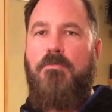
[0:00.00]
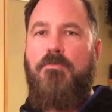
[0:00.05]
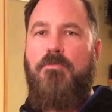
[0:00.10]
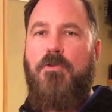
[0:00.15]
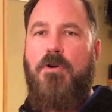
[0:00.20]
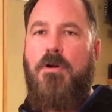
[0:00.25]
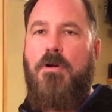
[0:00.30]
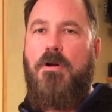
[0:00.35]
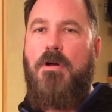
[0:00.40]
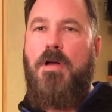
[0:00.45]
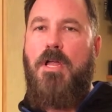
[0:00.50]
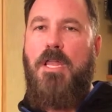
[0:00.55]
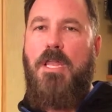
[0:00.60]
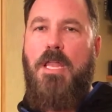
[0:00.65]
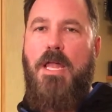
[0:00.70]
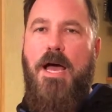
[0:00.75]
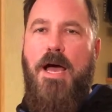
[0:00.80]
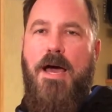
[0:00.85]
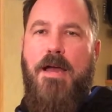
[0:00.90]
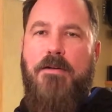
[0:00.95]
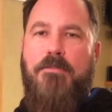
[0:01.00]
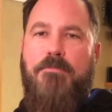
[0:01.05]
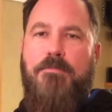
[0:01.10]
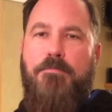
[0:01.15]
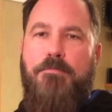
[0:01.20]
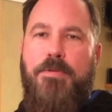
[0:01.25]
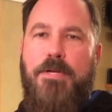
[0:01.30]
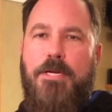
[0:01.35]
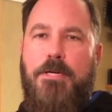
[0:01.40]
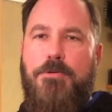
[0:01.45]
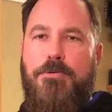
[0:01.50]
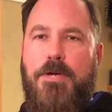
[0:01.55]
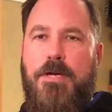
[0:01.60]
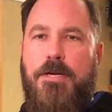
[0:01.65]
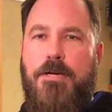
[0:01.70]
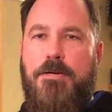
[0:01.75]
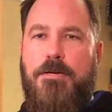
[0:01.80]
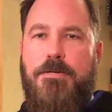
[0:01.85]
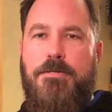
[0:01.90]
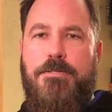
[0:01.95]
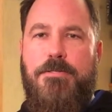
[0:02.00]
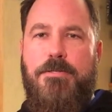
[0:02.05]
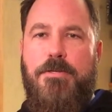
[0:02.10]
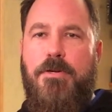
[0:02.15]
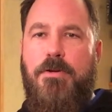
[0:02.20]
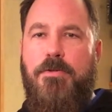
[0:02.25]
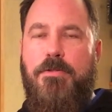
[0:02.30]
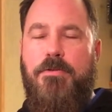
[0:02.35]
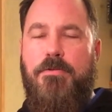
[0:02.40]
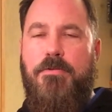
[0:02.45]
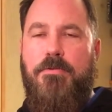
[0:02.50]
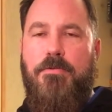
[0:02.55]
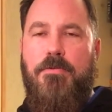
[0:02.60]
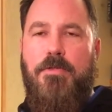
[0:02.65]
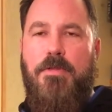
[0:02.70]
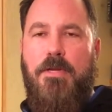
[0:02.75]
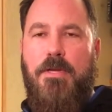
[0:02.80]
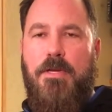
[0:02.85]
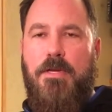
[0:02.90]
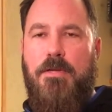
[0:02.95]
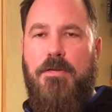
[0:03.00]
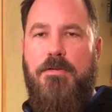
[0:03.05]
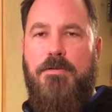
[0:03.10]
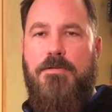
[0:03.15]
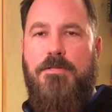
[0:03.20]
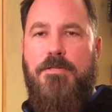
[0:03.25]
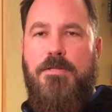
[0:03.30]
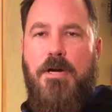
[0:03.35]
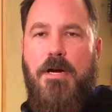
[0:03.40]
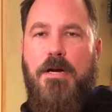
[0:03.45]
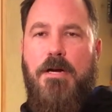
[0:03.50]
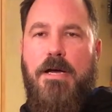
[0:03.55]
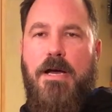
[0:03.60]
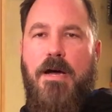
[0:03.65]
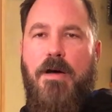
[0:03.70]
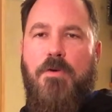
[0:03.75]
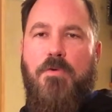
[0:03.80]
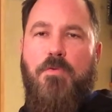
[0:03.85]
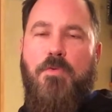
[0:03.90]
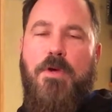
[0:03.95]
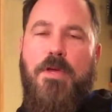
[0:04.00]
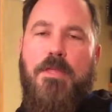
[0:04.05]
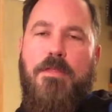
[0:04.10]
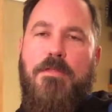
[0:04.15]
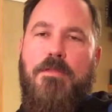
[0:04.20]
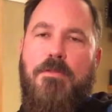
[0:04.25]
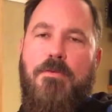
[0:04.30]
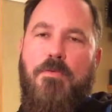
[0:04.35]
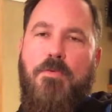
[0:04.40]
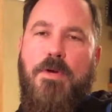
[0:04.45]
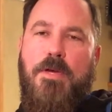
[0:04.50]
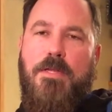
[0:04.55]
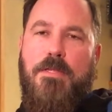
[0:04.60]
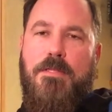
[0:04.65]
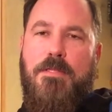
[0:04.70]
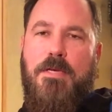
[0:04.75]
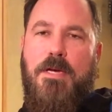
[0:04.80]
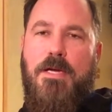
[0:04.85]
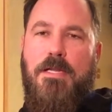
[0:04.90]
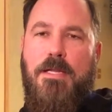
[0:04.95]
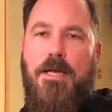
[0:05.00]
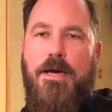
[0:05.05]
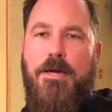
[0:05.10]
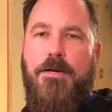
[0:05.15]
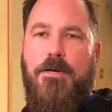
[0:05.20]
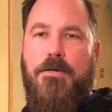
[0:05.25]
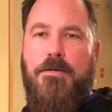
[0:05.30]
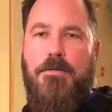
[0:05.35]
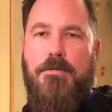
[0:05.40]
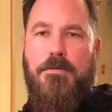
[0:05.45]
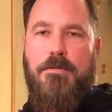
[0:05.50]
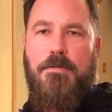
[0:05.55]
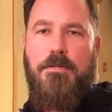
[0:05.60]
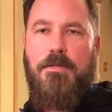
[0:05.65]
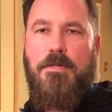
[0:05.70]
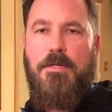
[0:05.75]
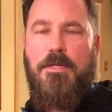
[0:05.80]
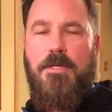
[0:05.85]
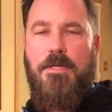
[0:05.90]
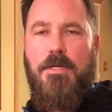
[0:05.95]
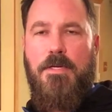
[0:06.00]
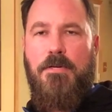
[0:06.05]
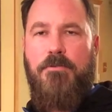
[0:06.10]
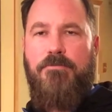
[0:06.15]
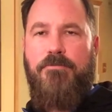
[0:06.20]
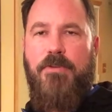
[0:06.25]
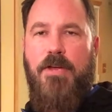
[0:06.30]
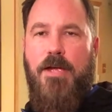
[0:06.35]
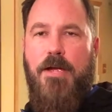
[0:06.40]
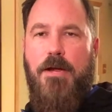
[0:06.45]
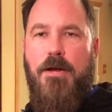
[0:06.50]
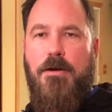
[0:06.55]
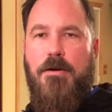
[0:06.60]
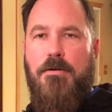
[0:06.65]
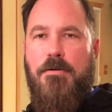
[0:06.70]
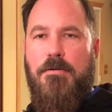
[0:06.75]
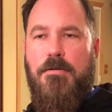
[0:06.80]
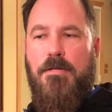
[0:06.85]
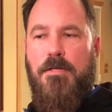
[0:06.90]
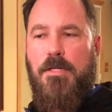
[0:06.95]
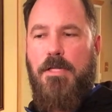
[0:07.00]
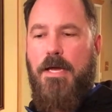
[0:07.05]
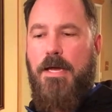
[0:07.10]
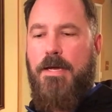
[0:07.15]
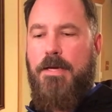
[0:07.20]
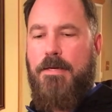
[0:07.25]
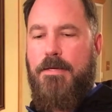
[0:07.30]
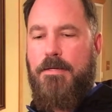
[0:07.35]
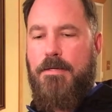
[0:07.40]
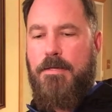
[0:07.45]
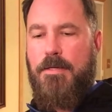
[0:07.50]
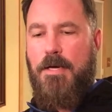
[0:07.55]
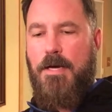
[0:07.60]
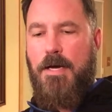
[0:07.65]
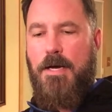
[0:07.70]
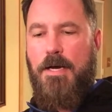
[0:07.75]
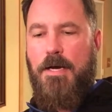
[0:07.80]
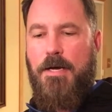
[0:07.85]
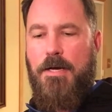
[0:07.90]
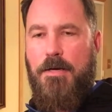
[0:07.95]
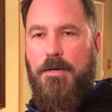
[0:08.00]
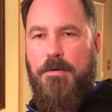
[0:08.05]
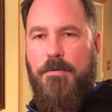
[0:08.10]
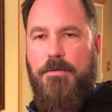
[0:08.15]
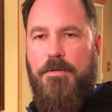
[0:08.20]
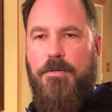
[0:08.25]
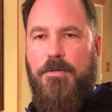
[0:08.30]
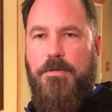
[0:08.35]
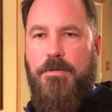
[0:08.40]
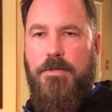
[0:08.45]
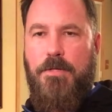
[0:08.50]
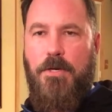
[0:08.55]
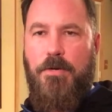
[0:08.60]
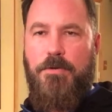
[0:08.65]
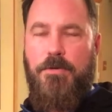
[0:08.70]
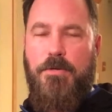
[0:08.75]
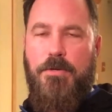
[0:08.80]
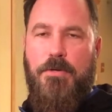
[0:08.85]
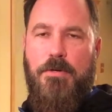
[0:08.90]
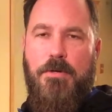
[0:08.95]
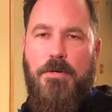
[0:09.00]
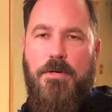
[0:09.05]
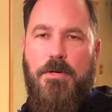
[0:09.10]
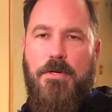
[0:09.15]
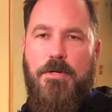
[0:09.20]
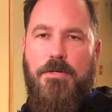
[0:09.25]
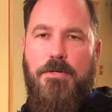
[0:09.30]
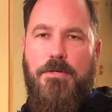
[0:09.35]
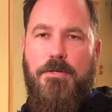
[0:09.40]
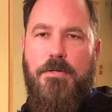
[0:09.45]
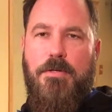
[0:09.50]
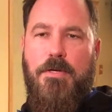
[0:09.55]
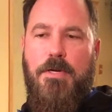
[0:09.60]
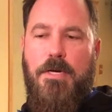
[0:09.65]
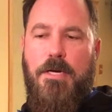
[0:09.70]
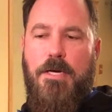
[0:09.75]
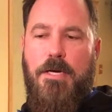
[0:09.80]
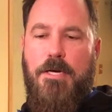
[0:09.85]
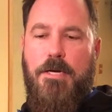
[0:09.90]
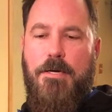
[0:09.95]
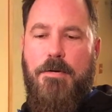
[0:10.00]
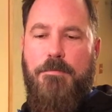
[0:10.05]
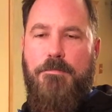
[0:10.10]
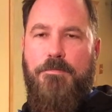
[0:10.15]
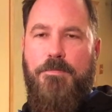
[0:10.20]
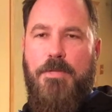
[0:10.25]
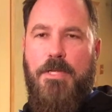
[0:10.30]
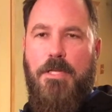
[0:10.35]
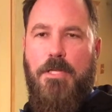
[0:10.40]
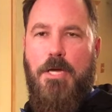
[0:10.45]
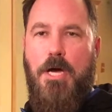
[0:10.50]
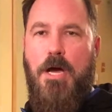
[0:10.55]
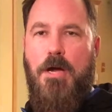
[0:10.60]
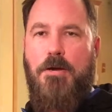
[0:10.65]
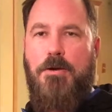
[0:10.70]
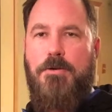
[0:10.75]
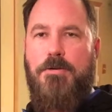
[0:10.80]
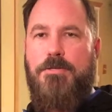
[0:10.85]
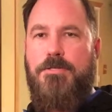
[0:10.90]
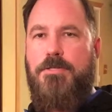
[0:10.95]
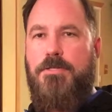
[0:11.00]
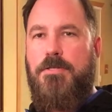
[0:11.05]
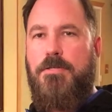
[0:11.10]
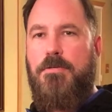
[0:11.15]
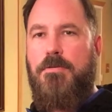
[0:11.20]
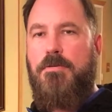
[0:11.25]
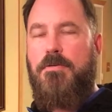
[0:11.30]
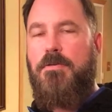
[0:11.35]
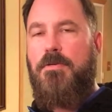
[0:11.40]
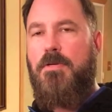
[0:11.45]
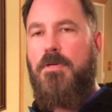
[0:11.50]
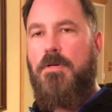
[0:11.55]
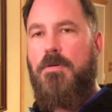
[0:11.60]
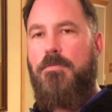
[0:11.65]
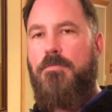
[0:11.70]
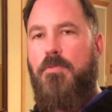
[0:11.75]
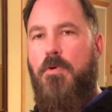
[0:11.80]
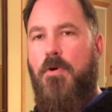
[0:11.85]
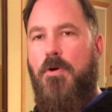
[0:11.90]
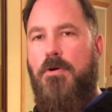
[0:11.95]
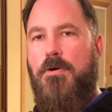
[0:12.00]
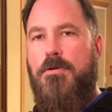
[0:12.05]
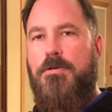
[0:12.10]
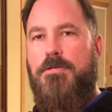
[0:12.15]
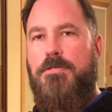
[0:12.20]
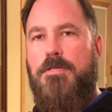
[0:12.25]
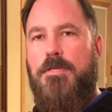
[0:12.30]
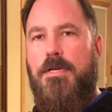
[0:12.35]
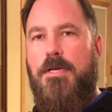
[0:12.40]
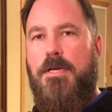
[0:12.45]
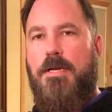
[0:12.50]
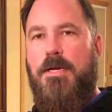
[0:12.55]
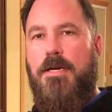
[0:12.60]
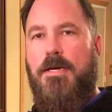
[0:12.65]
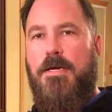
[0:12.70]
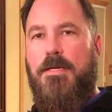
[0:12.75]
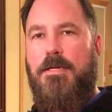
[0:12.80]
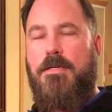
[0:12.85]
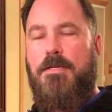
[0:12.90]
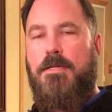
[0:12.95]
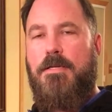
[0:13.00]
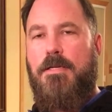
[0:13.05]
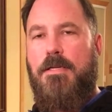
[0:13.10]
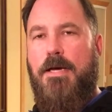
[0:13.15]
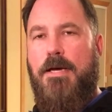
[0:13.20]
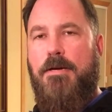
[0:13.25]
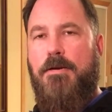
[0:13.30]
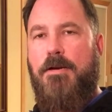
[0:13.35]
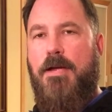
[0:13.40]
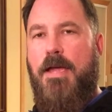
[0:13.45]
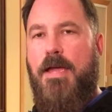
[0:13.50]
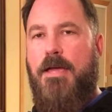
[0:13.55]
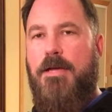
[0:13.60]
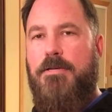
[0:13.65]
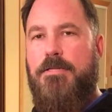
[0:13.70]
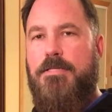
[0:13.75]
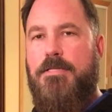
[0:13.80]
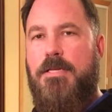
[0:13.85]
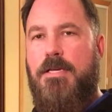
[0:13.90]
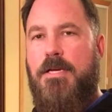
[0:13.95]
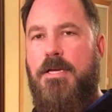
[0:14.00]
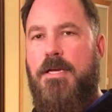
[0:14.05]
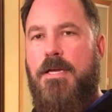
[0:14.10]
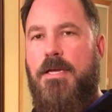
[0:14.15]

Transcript: for a lot of beer drinkers, they start out with lighter fare, like your lagers, your porters, and lighter ales,